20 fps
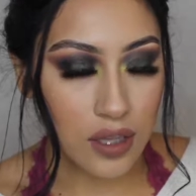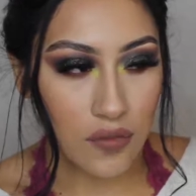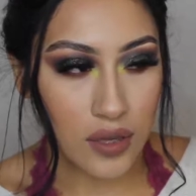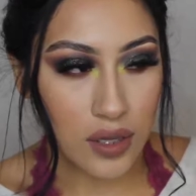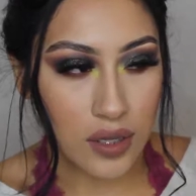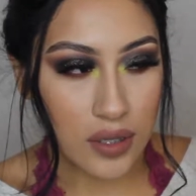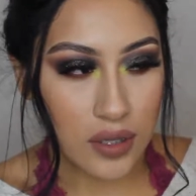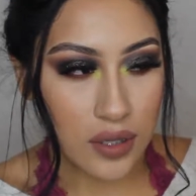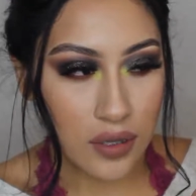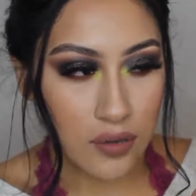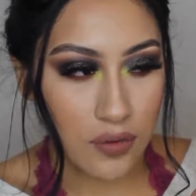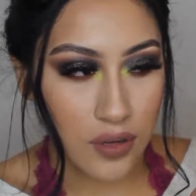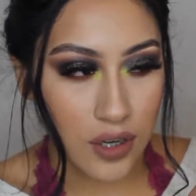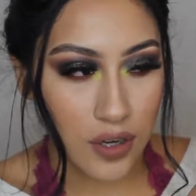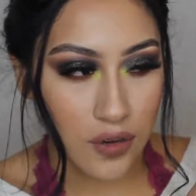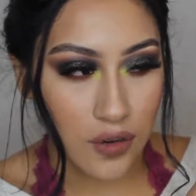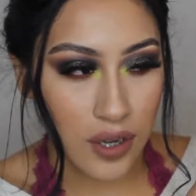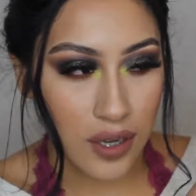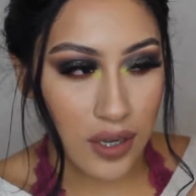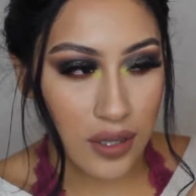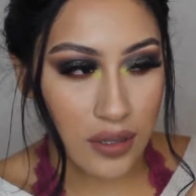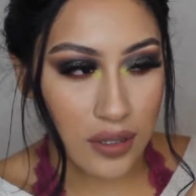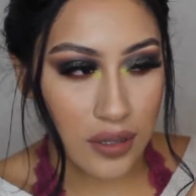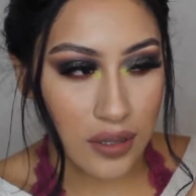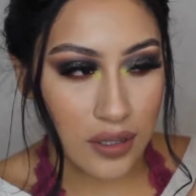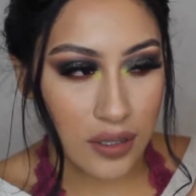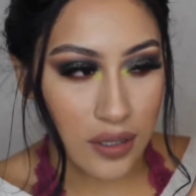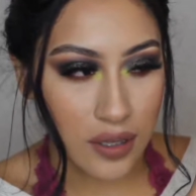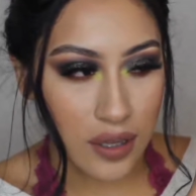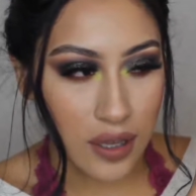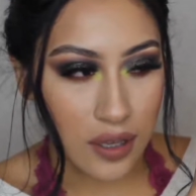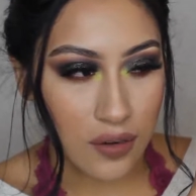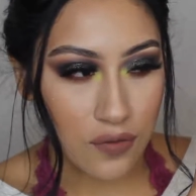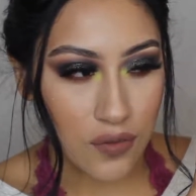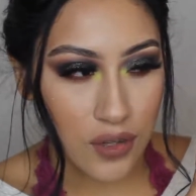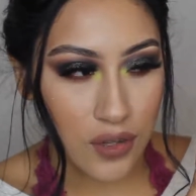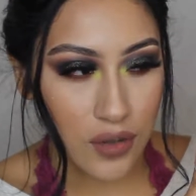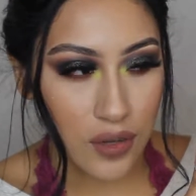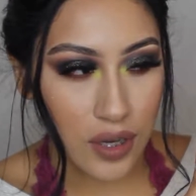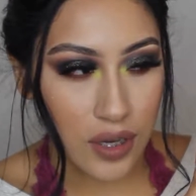Definitely recreated the look again
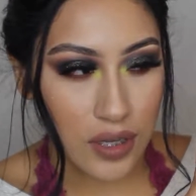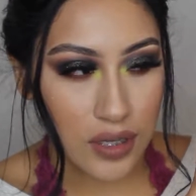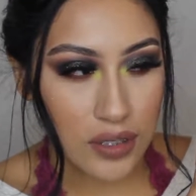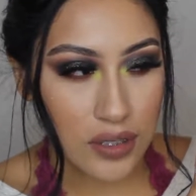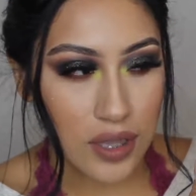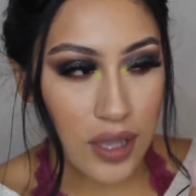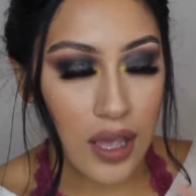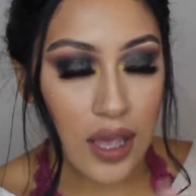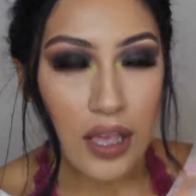for you guys.